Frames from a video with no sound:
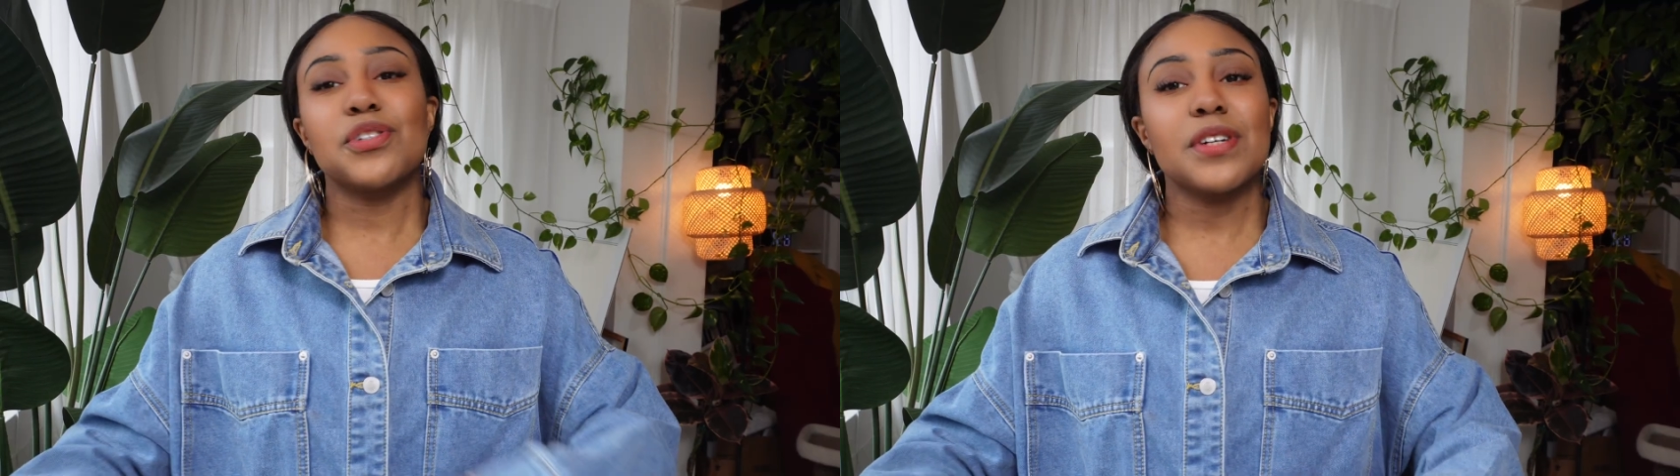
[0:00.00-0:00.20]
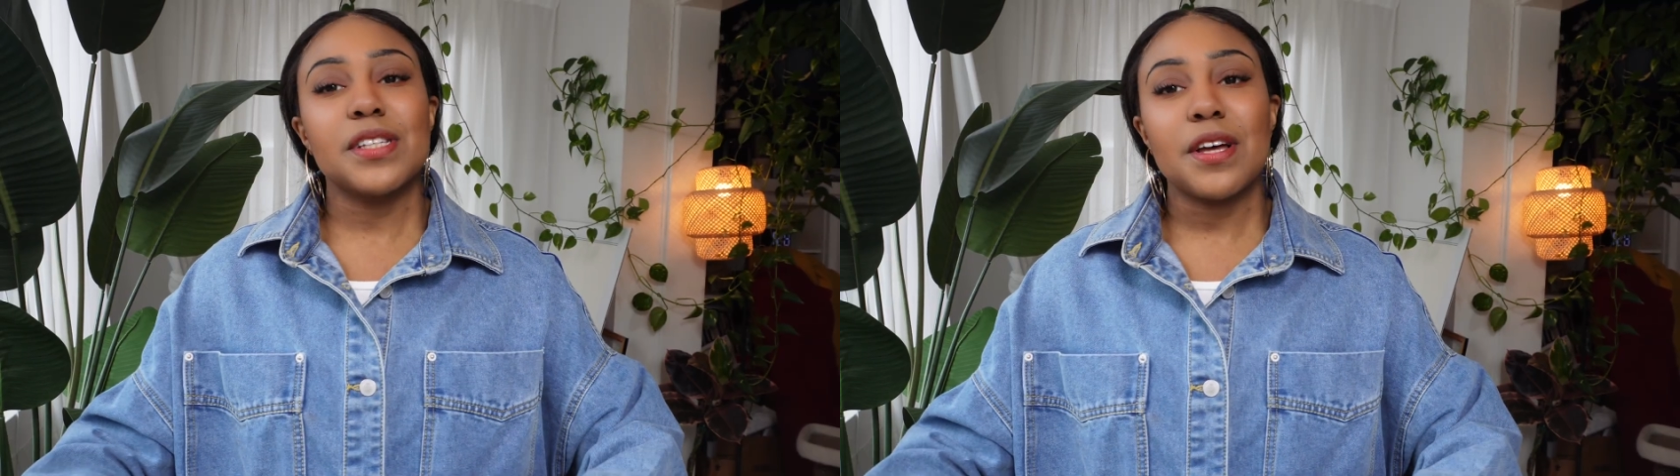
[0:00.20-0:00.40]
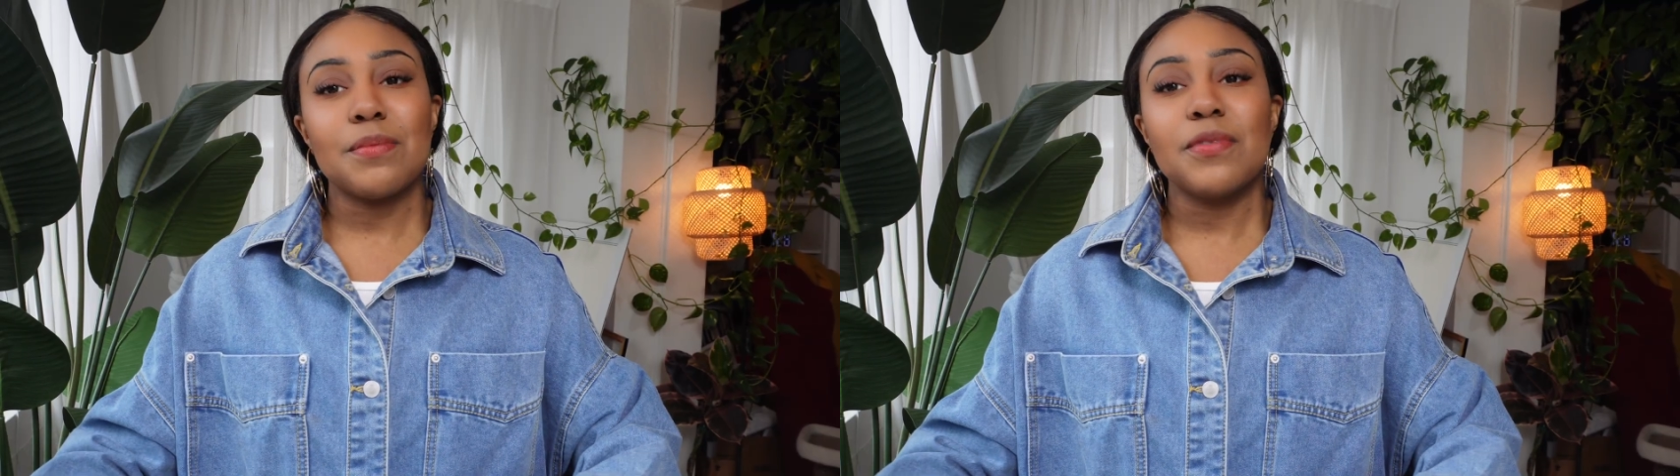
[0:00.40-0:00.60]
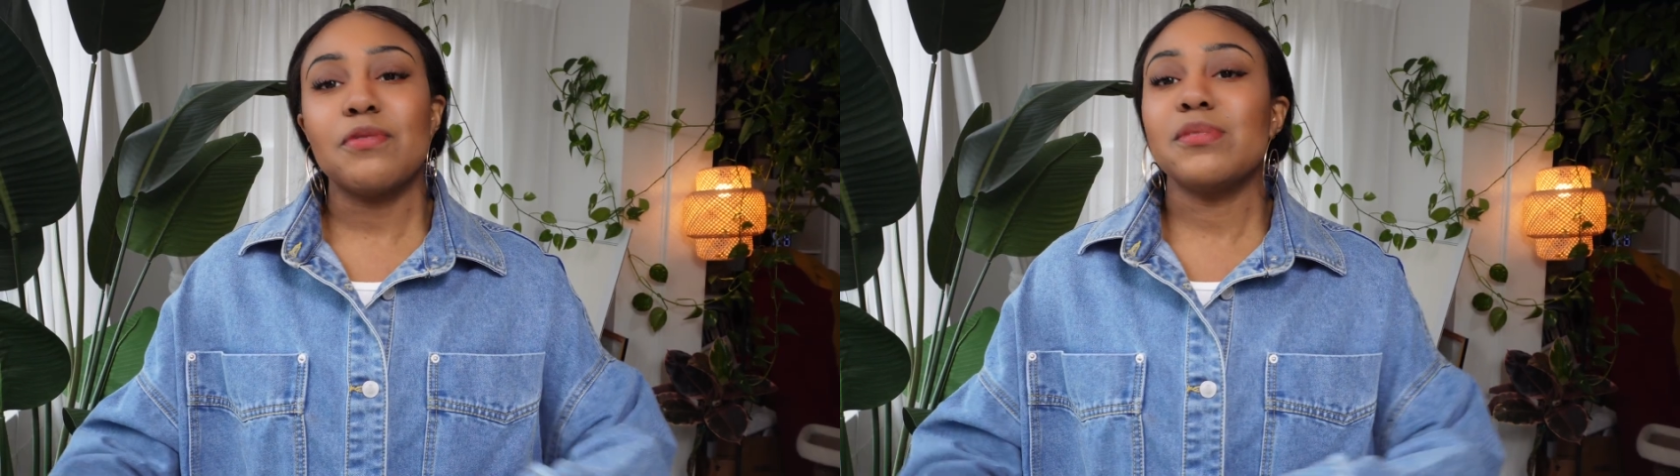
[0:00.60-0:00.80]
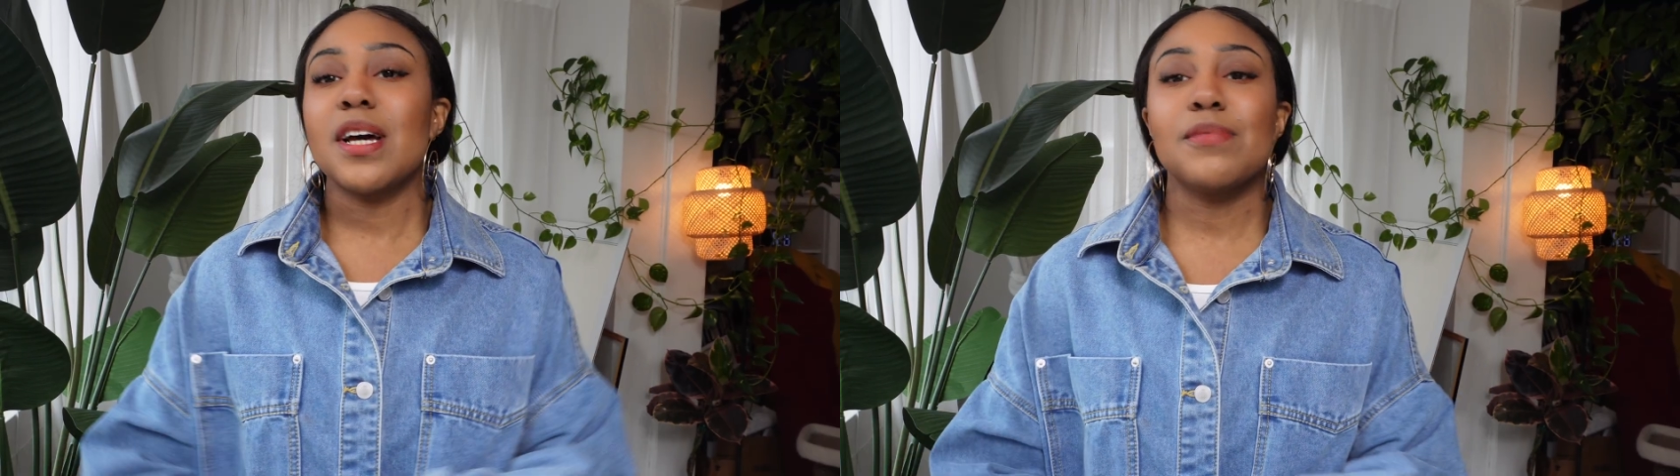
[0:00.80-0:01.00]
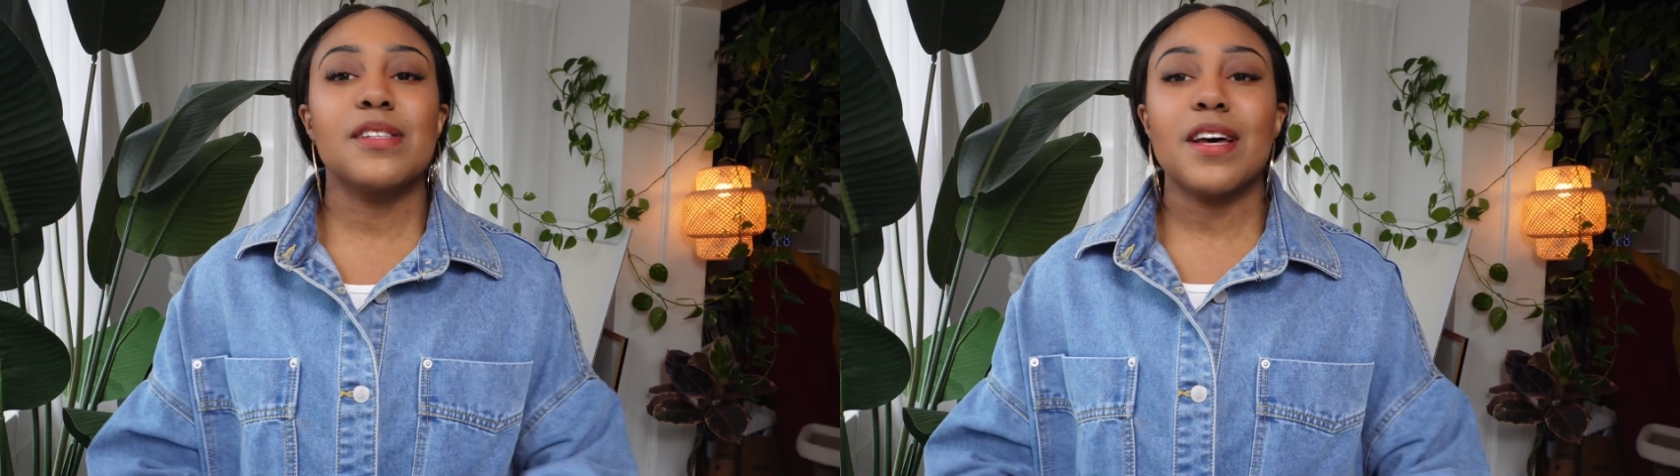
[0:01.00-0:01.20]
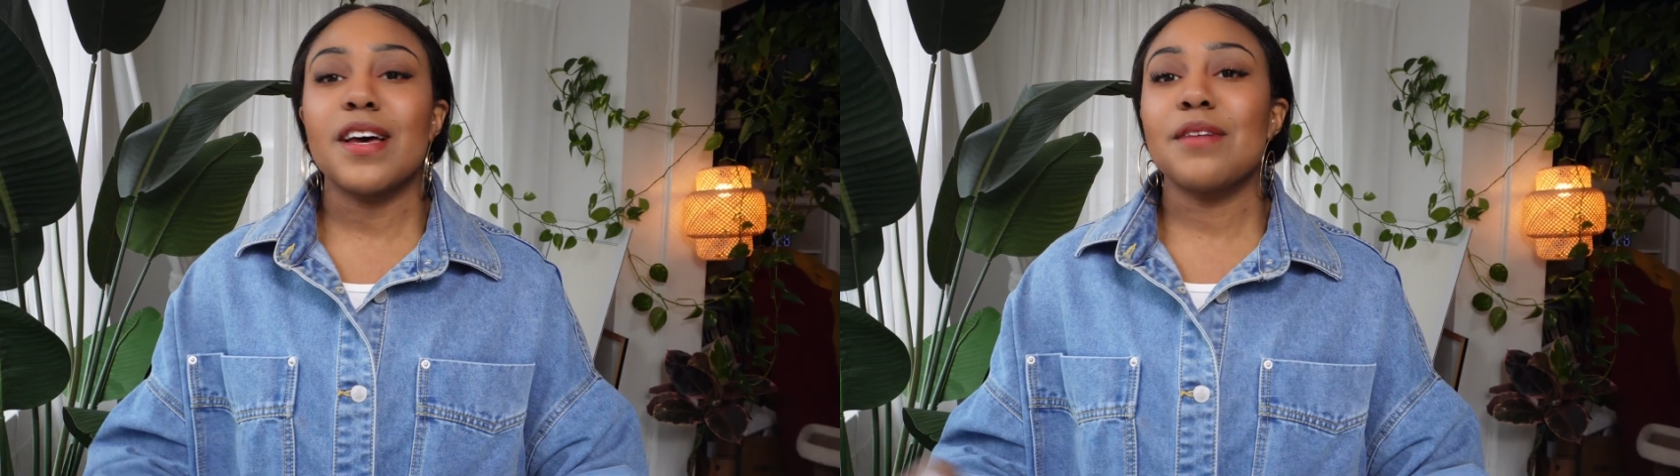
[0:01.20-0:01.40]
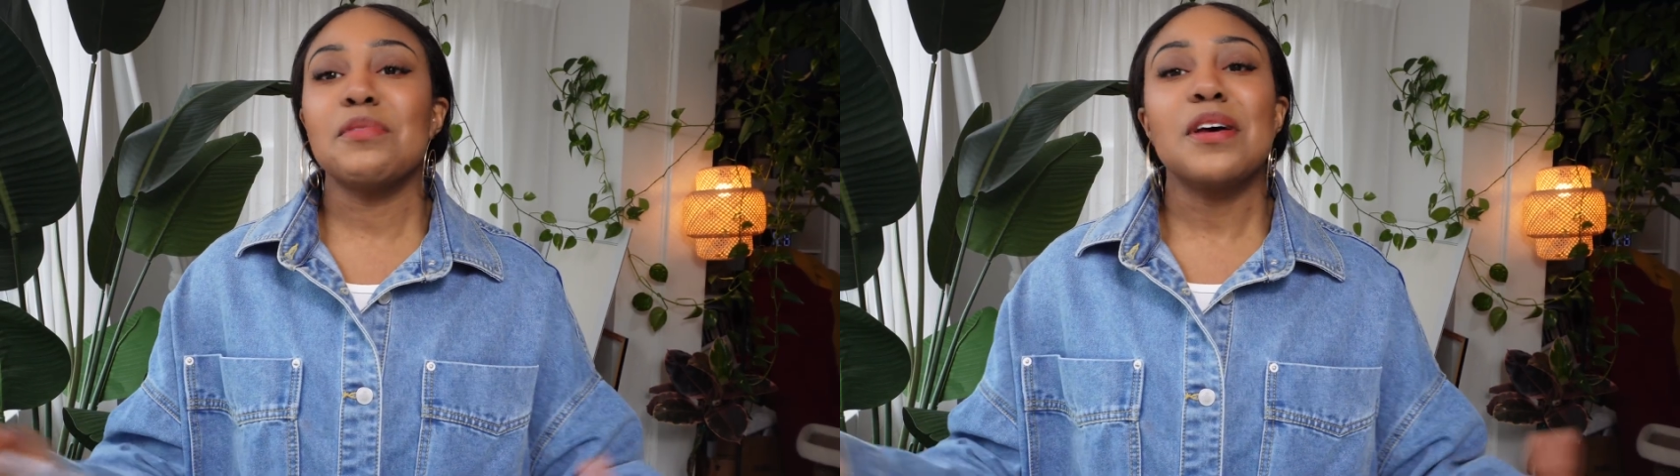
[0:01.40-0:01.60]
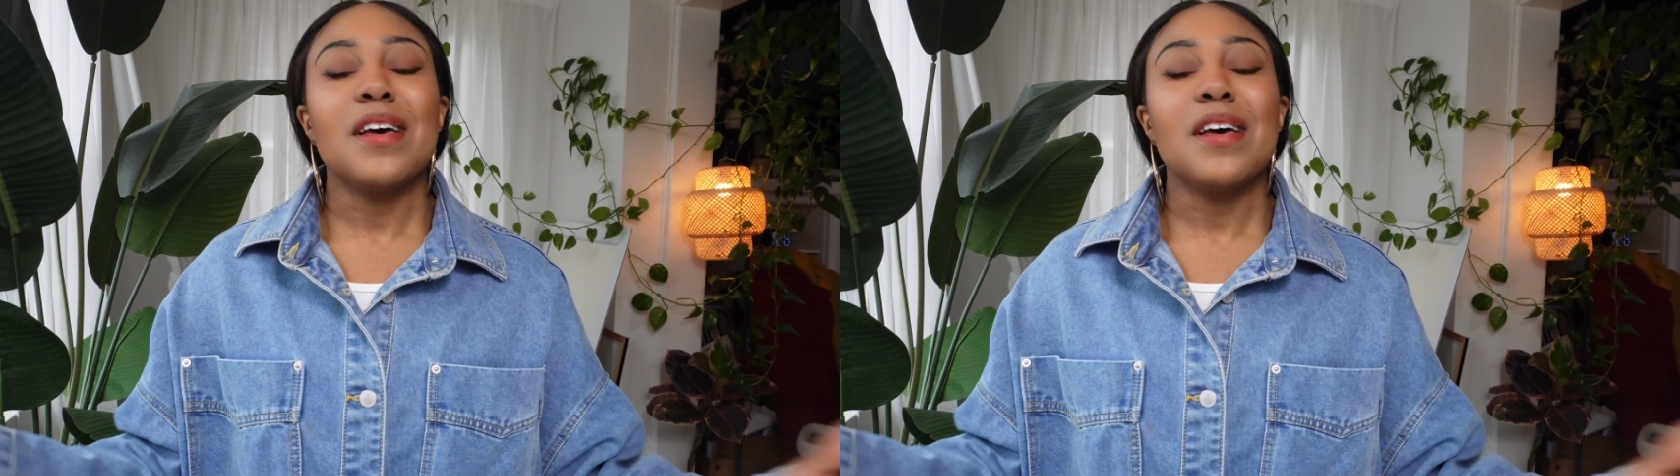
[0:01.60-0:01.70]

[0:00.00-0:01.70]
dress up from time to time,